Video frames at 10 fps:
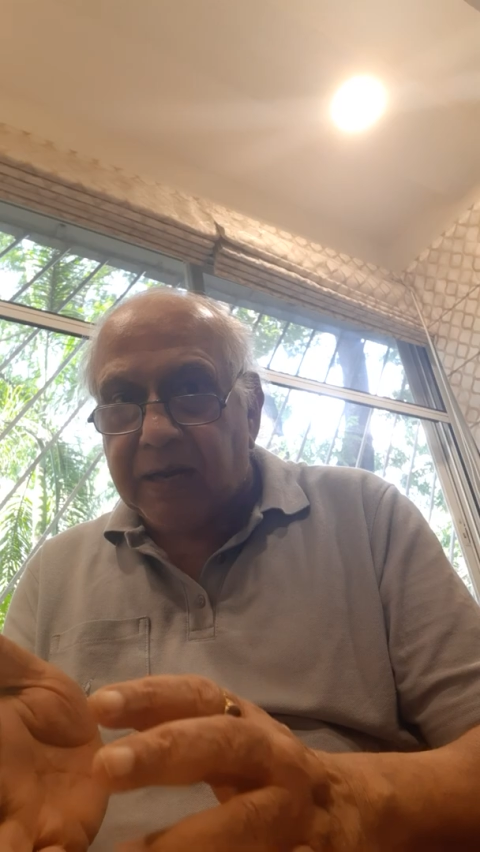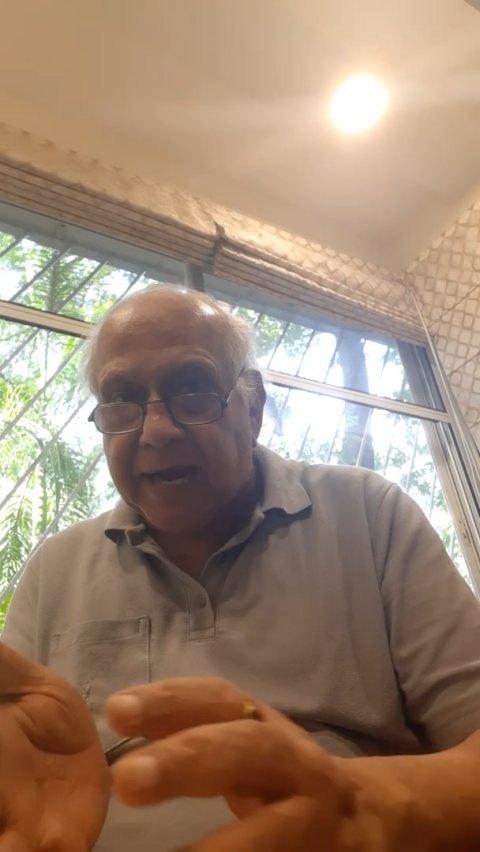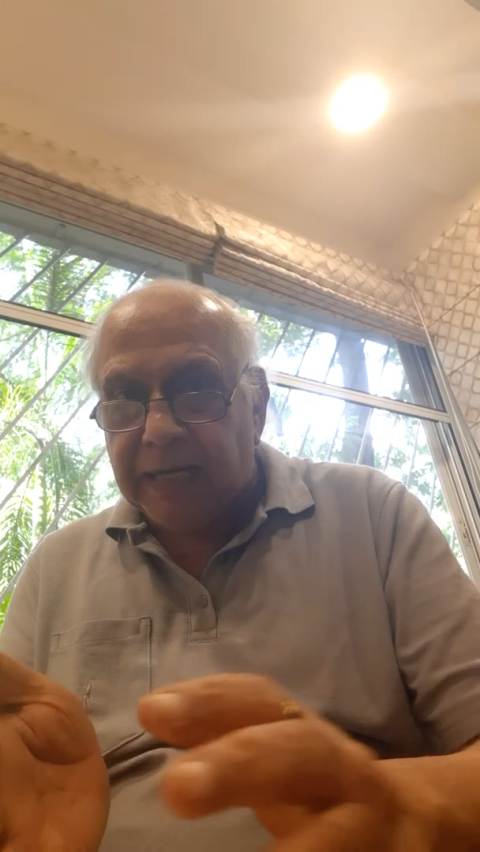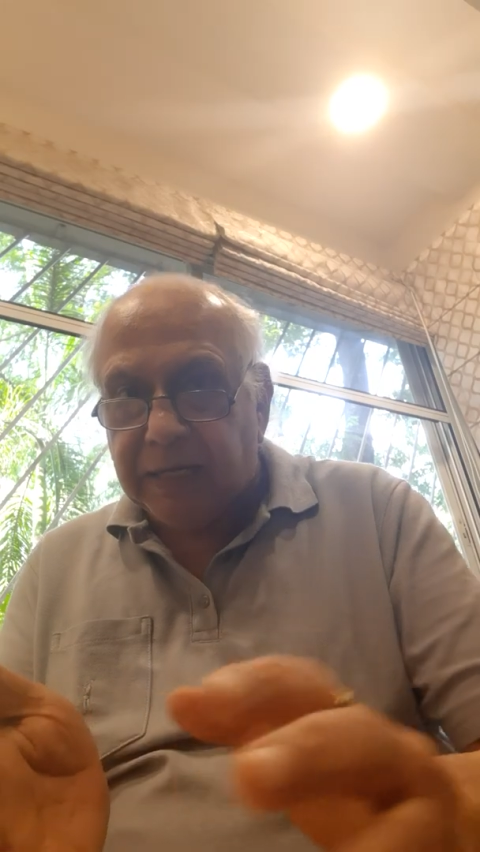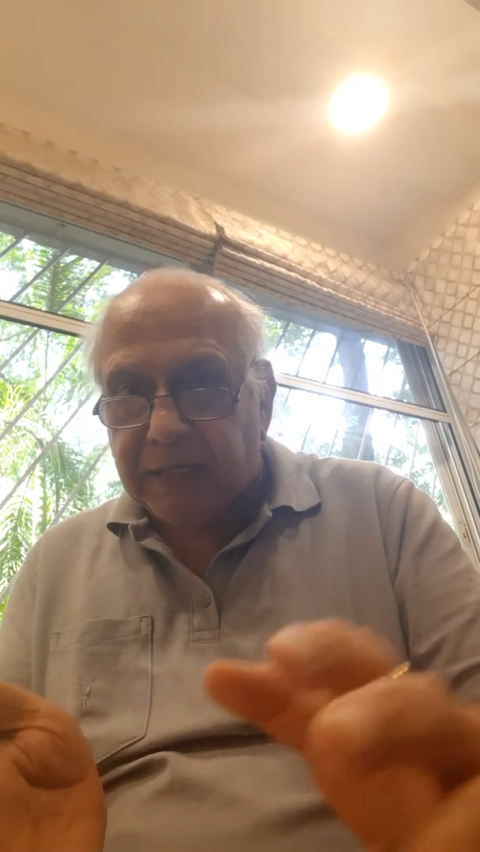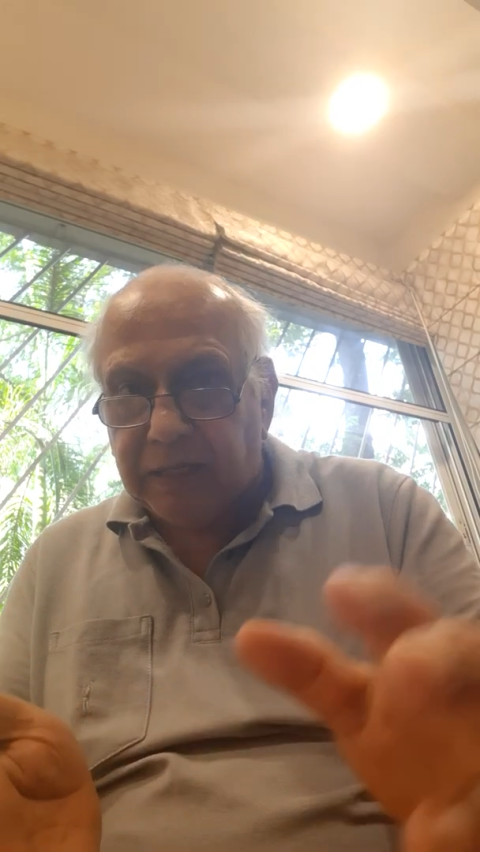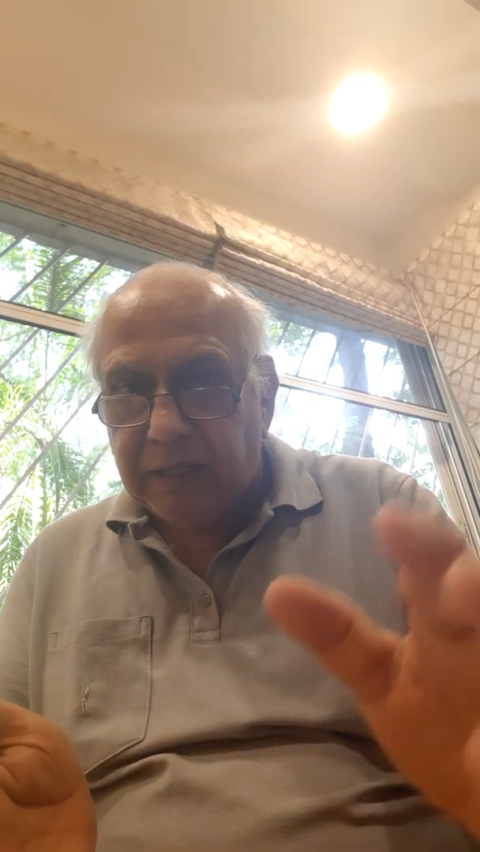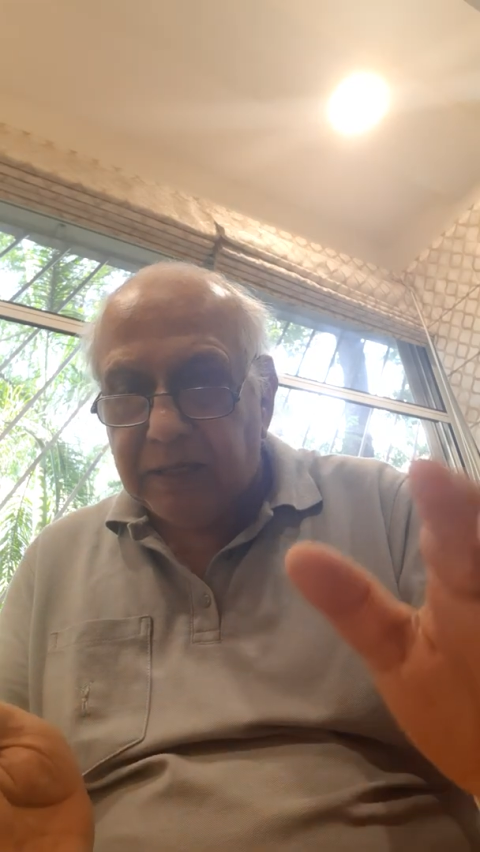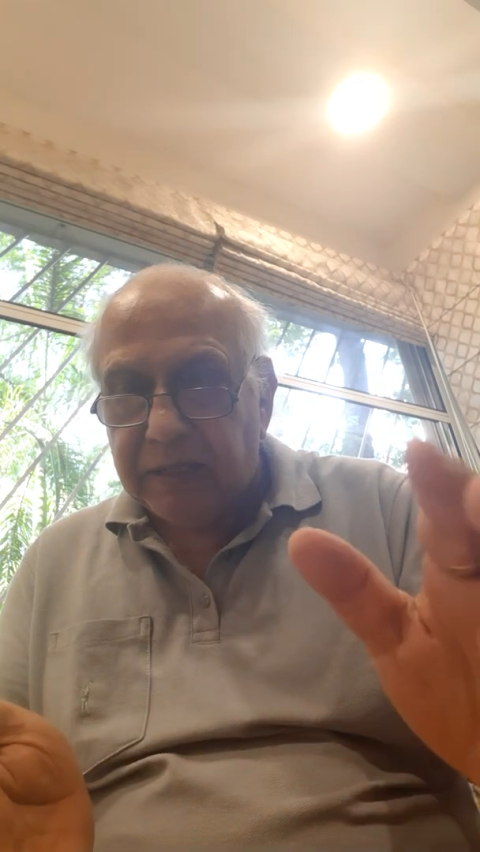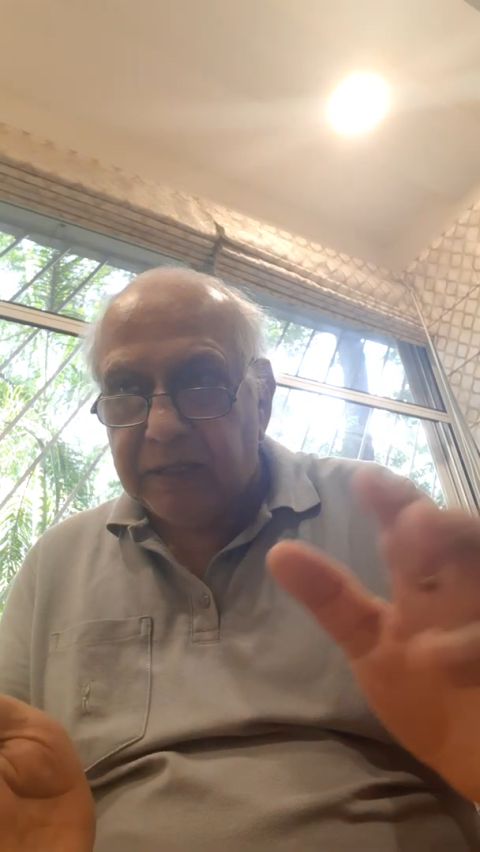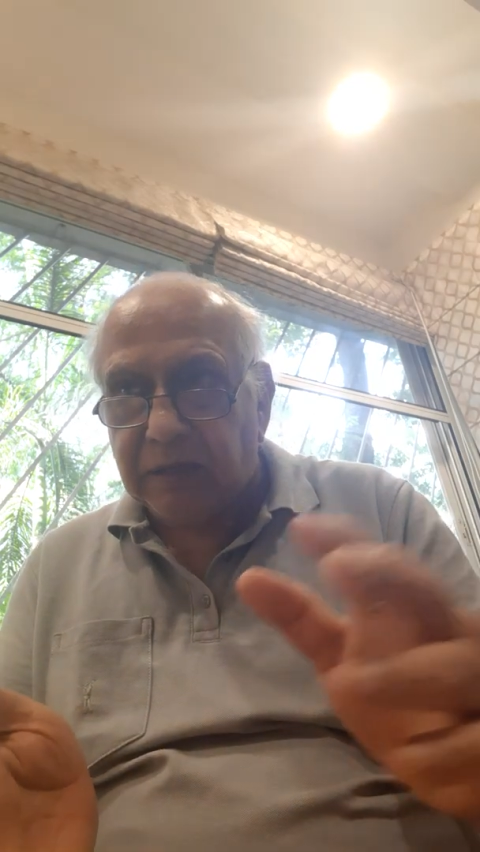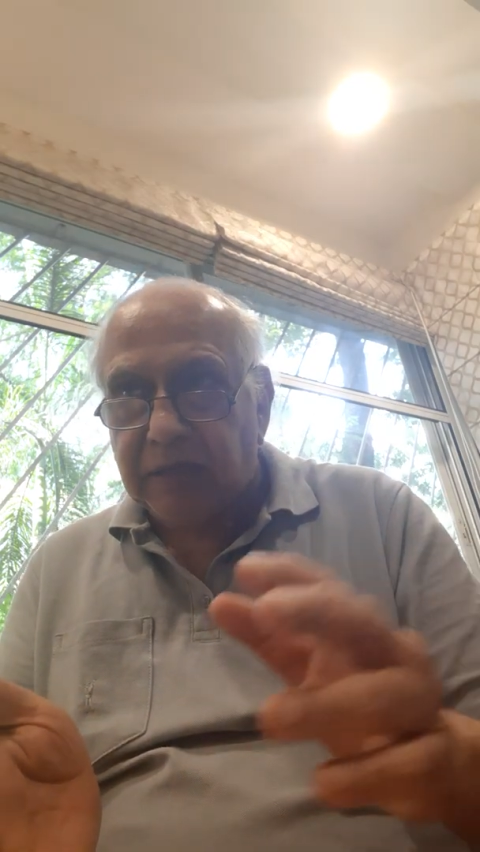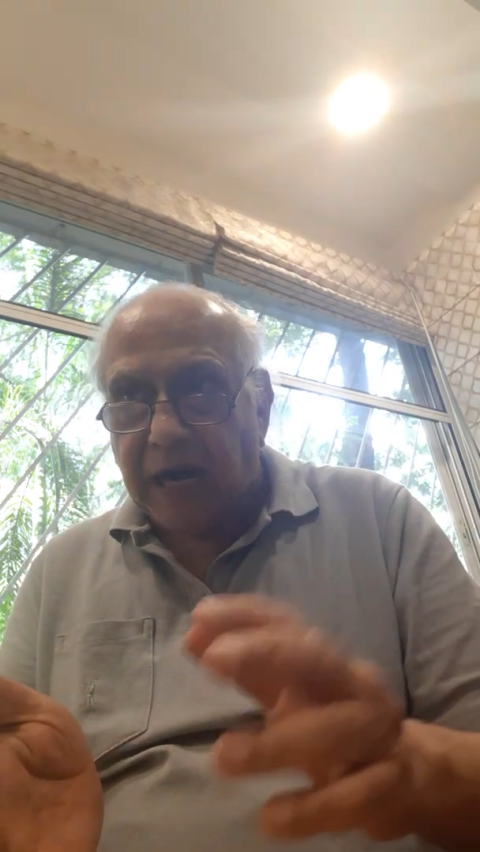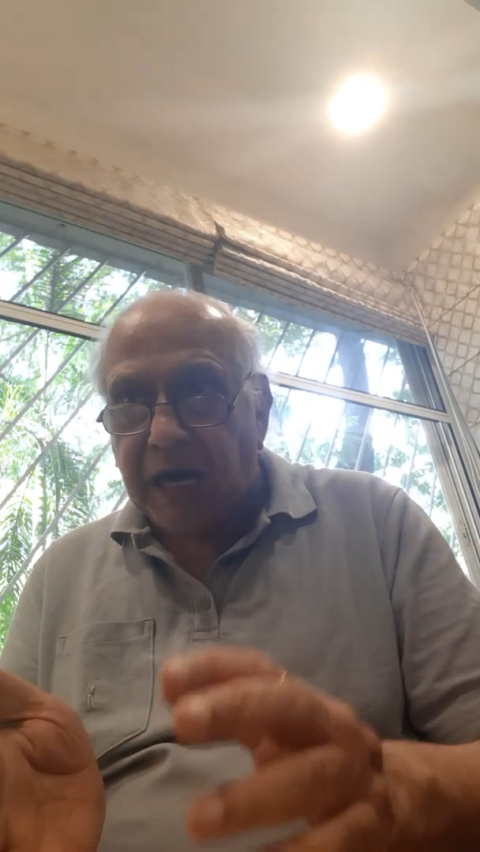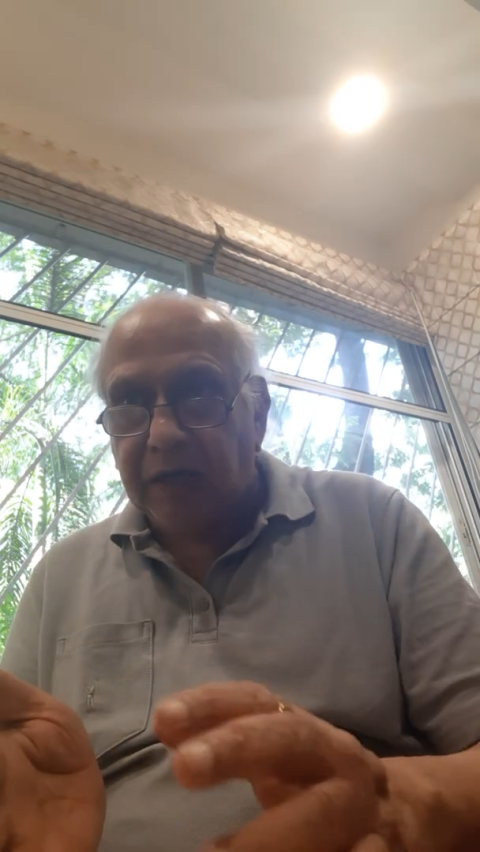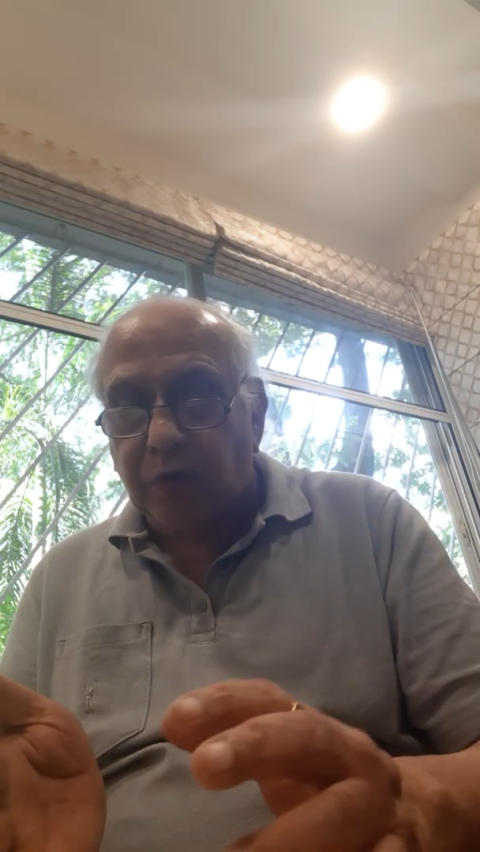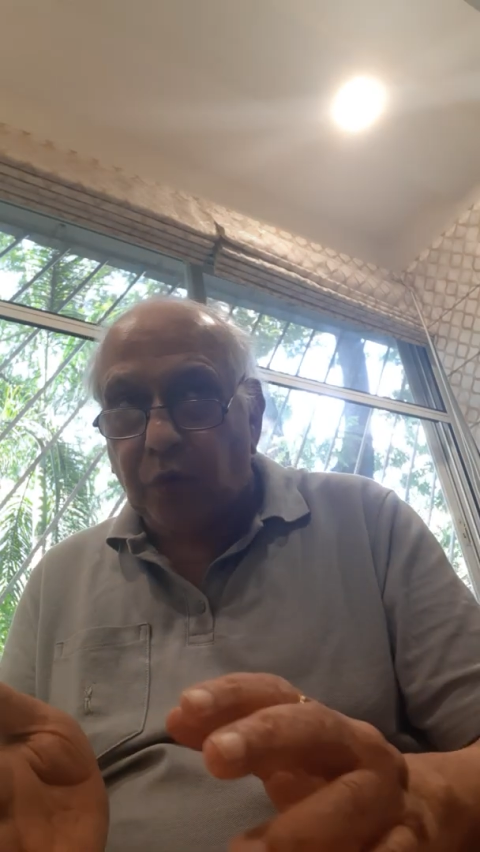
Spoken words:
alley, a dark